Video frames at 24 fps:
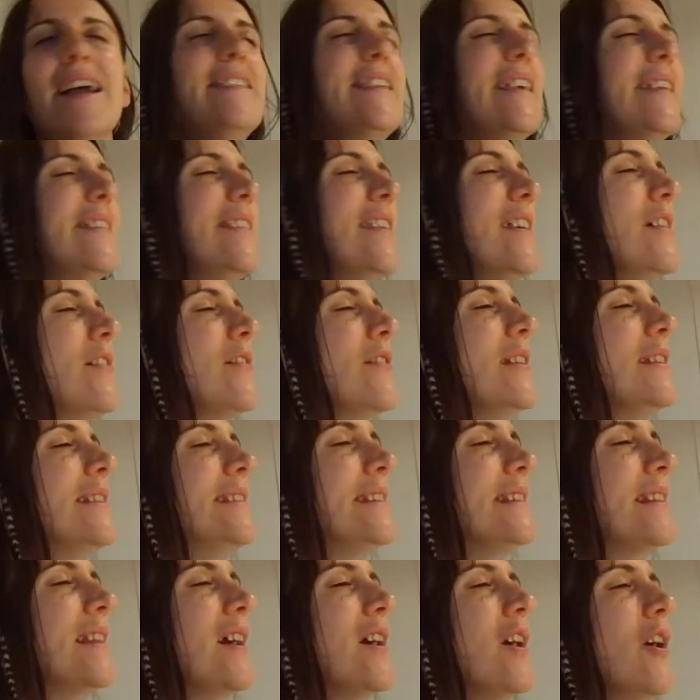That there is
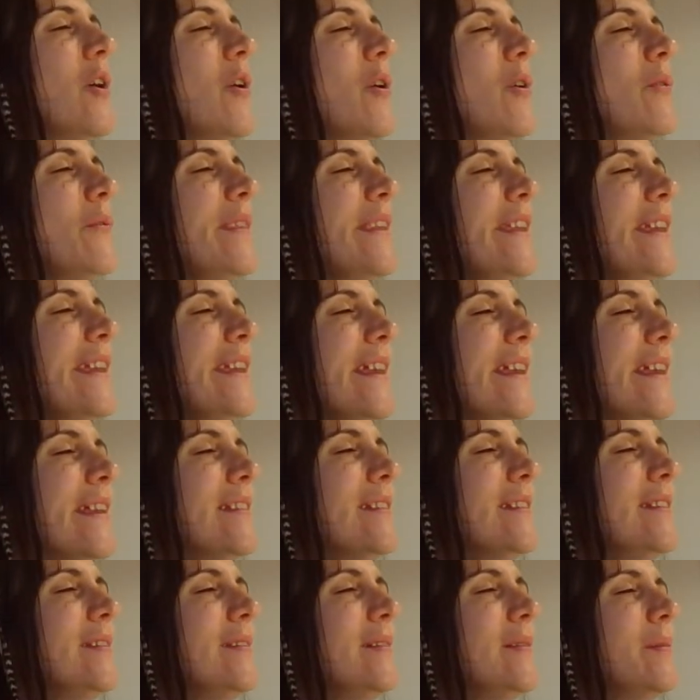no
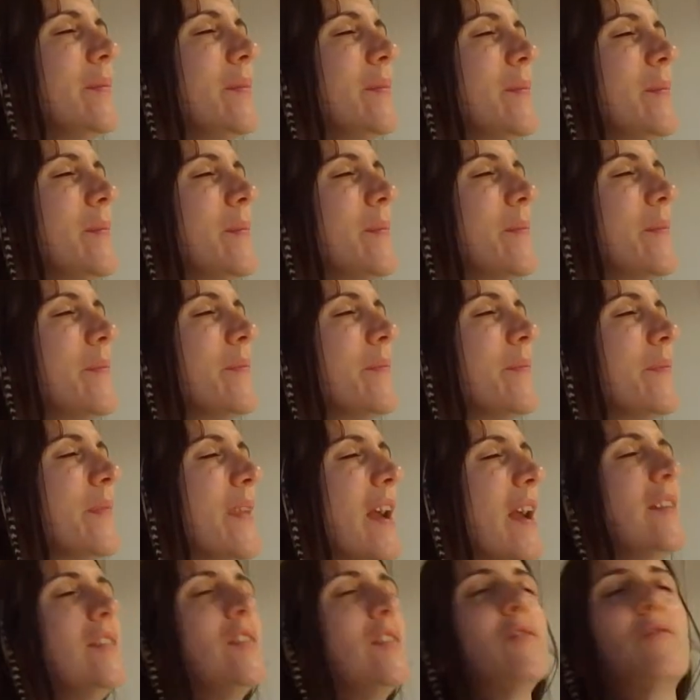need
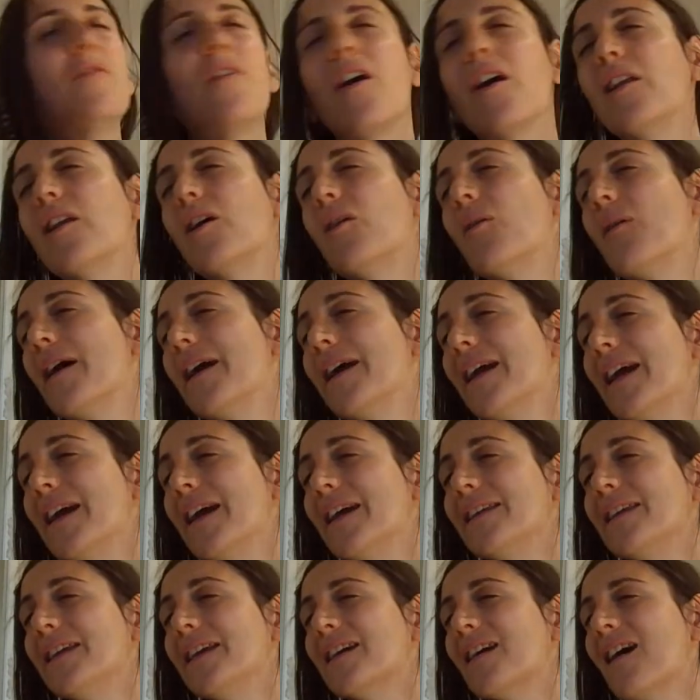to follow
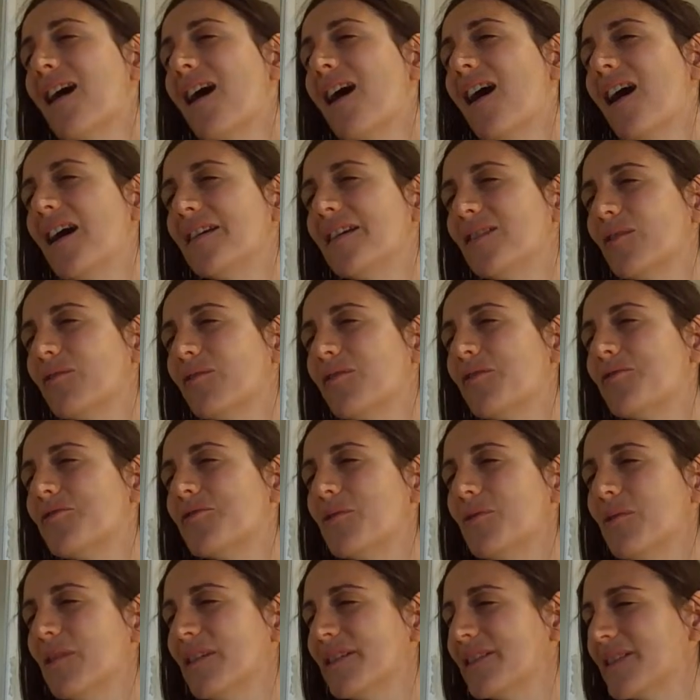any kind of
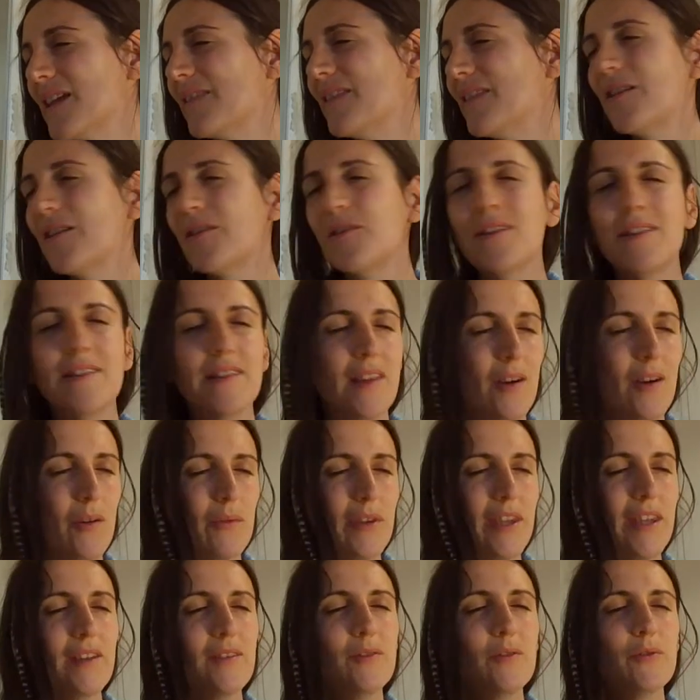rules, that there is no
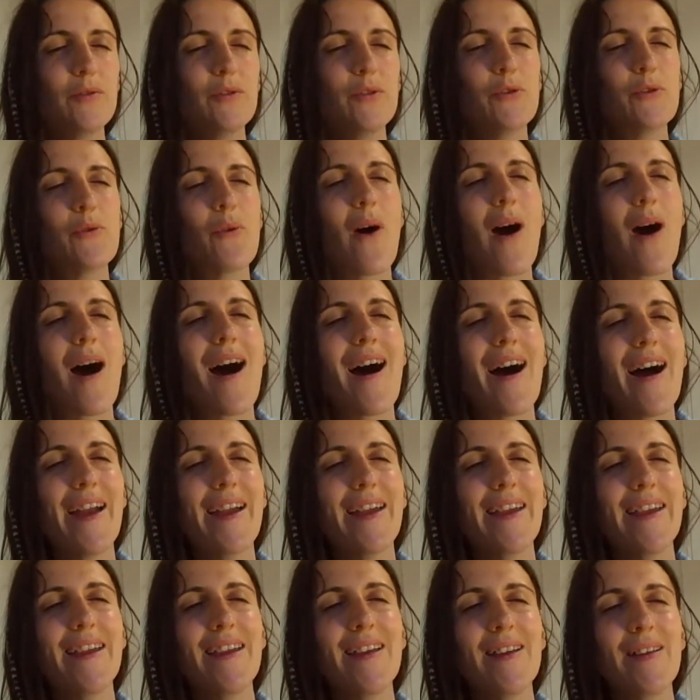need to
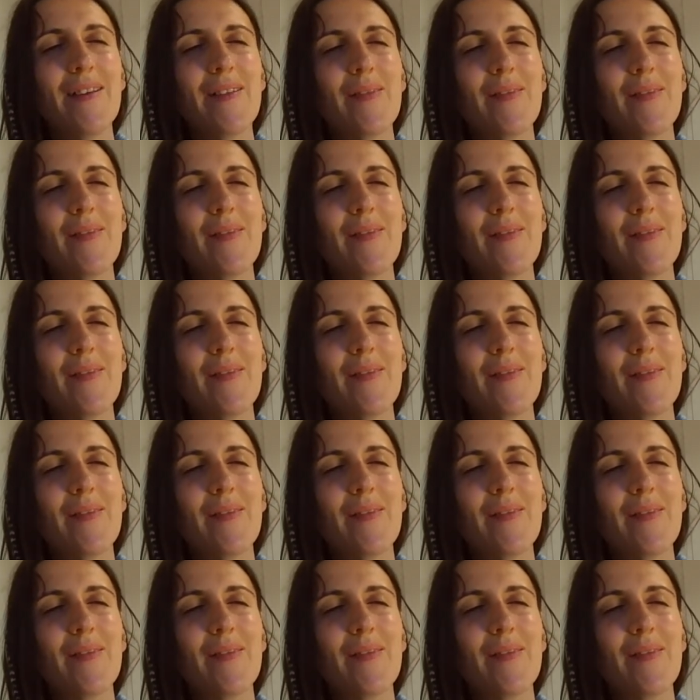try